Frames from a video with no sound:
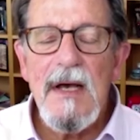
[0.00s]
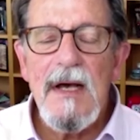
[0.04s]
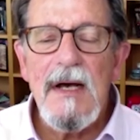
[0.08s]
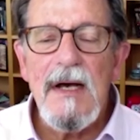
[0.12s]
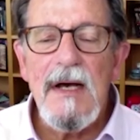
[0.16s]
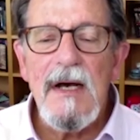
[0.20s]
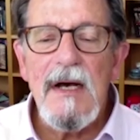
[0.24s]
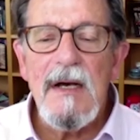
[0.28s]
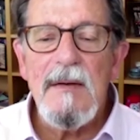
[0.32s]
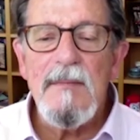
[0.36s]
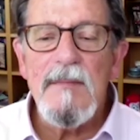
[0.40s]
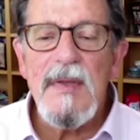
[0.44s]

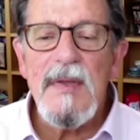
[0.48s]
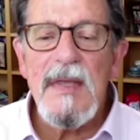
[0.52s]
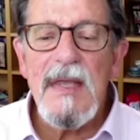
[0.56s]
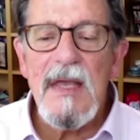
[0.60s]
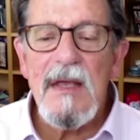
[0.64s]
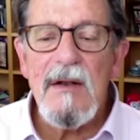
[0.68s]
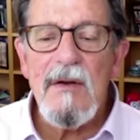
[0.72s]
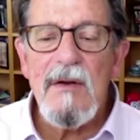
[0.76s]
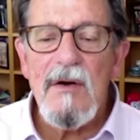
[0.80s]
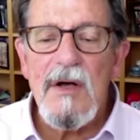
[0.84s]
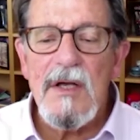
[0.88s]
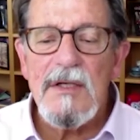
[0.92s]

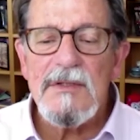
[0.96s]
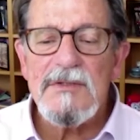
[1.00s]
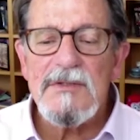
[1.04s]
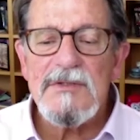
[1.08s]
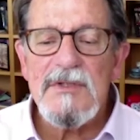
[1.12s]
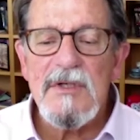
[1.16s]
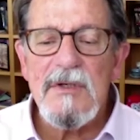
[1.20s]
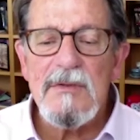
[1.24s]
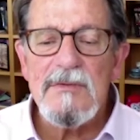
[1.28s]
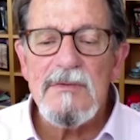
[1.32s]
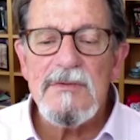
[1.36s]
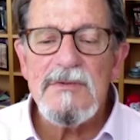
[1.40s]
and
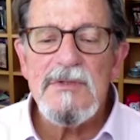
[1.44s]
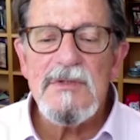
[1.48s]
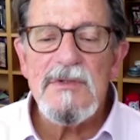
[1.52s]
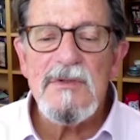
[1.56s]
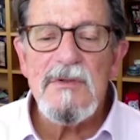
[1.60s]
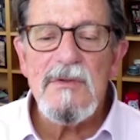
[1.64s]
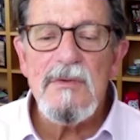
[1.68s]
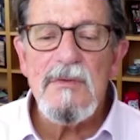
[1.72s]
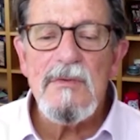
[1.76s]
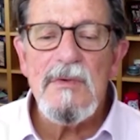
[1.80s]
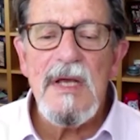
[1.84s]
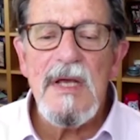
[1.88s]
also
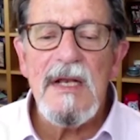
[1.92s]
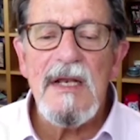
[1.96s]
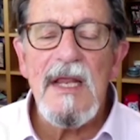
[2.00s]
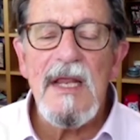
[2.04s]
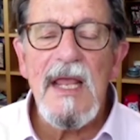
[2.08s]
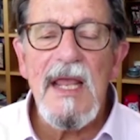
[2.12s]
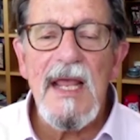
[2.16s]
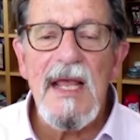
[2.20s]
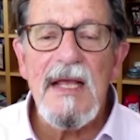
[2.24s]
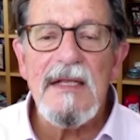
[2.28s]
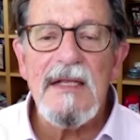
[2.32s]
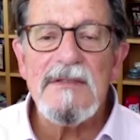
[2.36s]
to
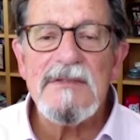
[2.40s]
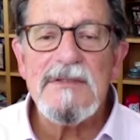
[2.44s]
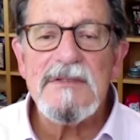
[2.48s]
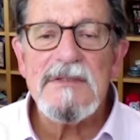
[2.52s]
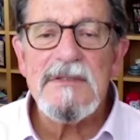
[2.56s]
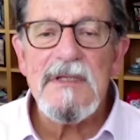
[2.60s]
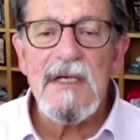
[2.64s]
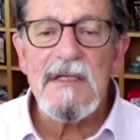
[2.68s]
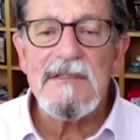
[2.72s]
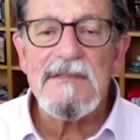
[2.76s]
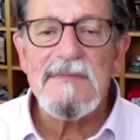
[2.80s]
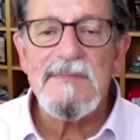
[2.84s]
enhance
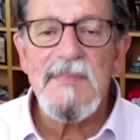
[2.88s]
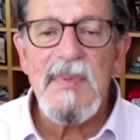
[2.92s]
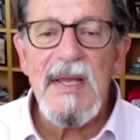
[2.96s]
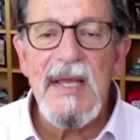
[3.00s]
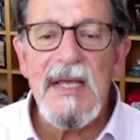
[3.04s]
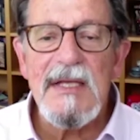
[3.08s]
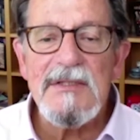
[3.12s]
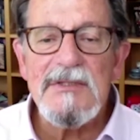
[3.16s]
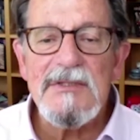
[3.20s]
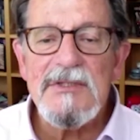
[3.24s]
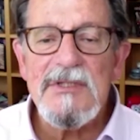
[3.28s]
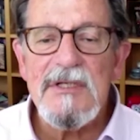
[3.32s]

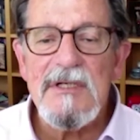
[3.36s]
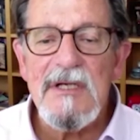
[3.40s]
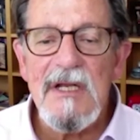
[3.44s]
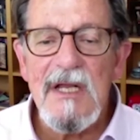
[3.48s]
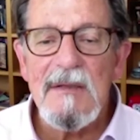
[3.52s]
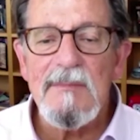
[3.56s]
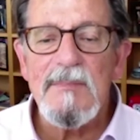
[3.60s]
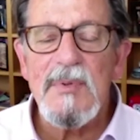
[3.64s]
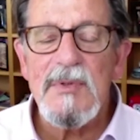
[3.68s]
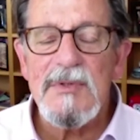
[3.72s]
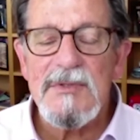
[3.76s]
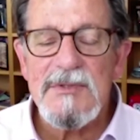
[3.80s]
expansion
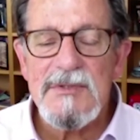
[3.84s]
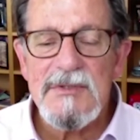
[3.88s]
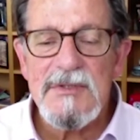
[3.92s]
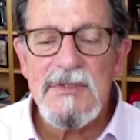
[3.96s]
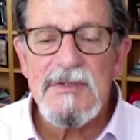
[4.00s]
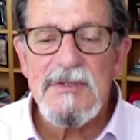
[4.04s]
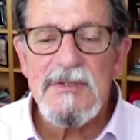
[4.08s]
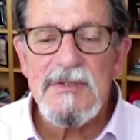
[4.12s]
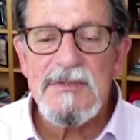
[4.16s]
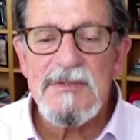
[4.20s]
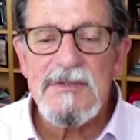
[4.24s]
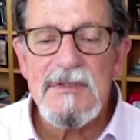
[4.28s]
and
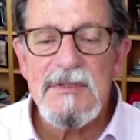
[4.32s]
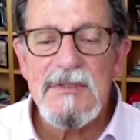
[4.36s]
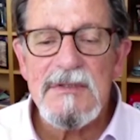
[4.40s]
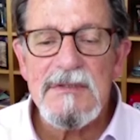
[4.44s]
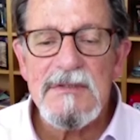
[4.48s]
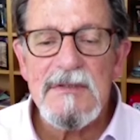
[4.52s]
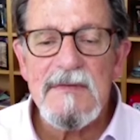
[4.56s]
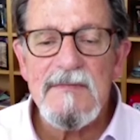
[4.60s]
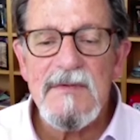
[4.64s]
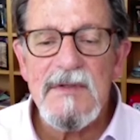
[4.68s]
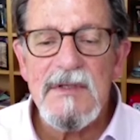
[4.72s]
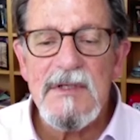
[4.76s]

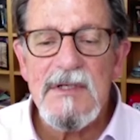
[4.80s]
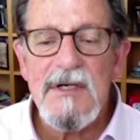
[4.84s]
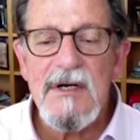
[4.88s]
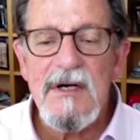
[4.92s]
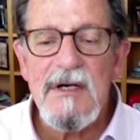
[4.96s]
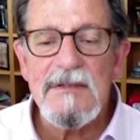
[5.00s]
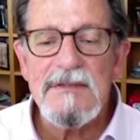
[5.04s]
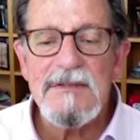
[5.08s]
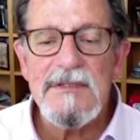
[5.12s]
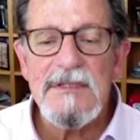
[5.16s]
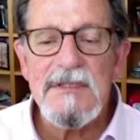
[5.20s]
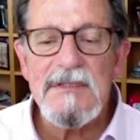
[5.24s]
persistence of the
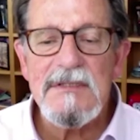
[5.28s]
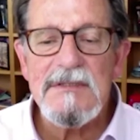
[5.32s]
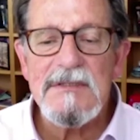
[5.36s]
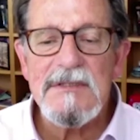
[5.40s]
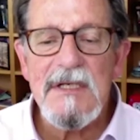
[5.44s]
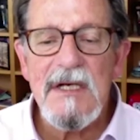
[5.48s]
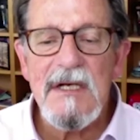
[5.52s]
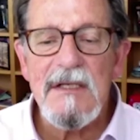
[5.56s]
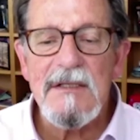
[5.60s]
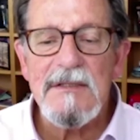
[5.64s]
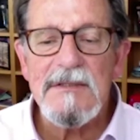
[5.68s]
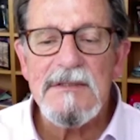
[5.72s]
CAR T
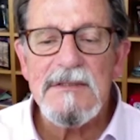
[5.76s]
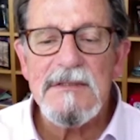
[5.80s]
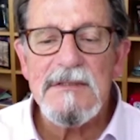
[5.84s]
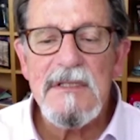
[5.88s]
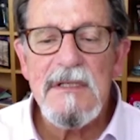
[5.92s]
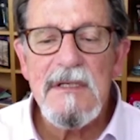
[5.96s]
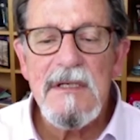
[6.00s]
cells